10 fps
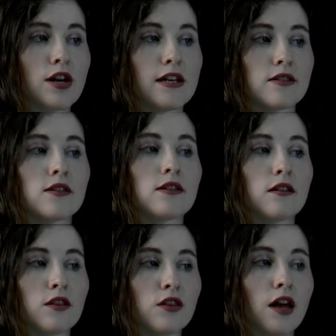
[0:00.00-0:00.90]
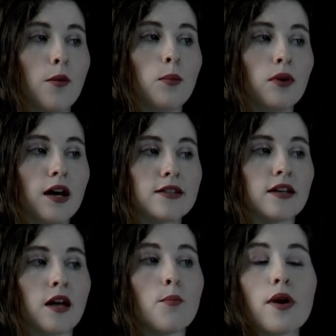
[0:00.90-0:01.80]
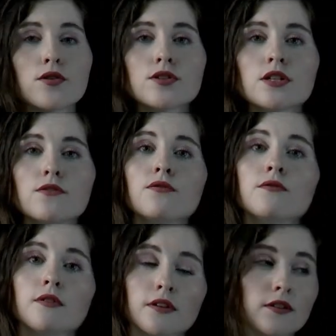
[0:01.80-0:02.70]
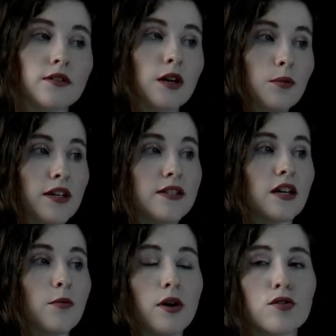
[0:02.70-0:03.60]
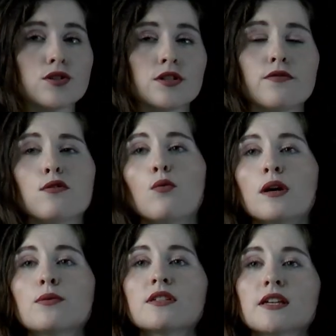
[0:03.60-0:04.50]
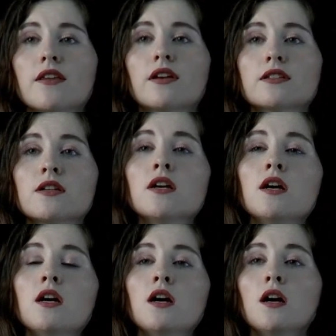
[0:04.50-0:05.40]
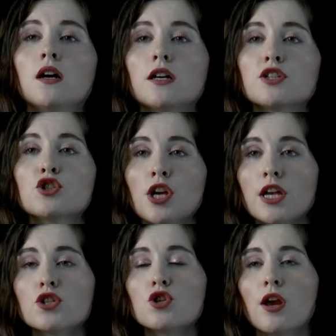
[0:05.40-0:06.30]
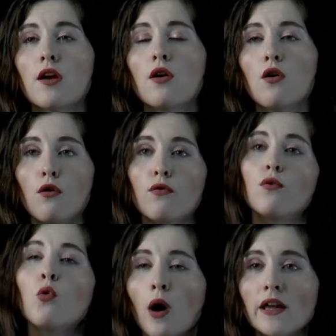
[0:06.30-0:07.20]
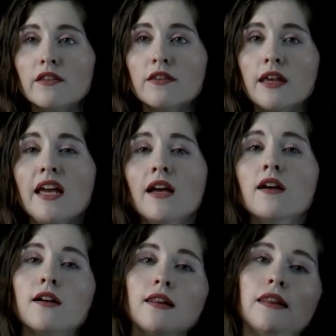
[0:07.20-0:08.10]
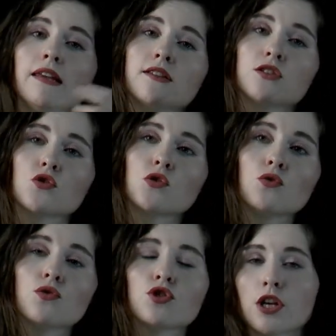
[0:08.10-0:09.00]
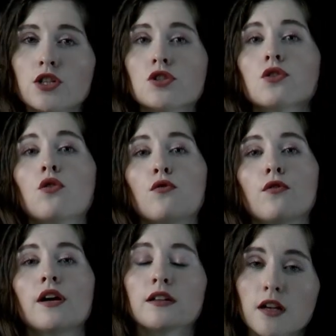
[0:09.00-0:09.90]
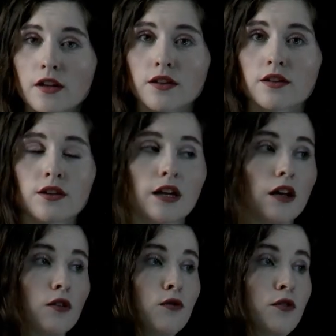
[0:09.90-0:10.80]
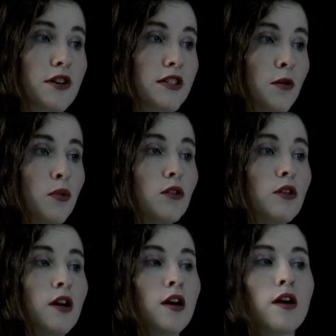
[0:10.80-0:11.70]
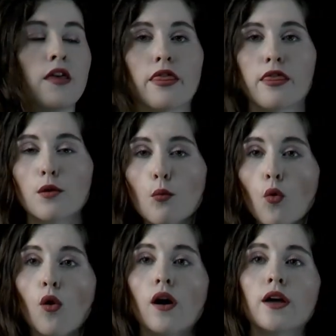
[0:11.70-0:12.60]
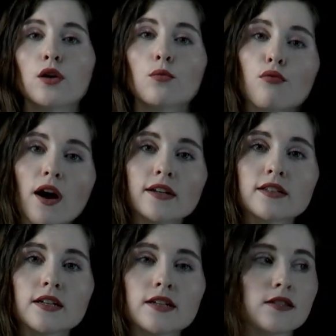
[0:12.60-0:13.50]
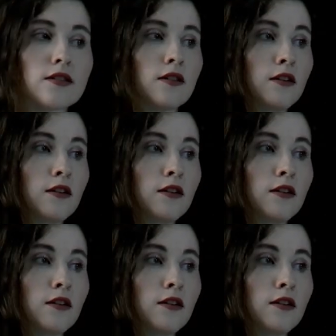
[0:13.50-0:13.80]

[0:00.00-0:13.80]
as the plus a comparative and the plus a comparative when we say that changing of one thing leads to changing of another thing. For example, the more you practice,